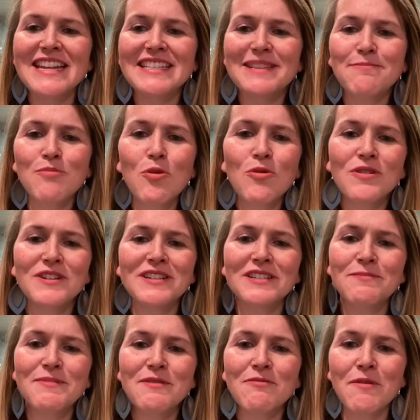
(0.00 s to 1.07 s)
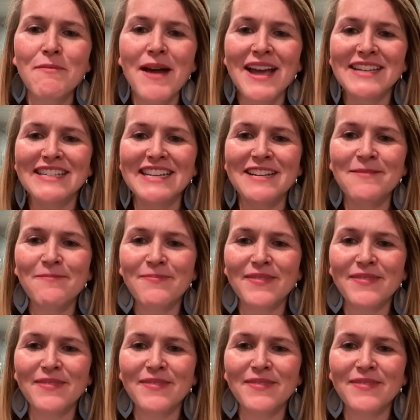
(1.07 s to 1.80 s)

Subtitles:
is important to be reminded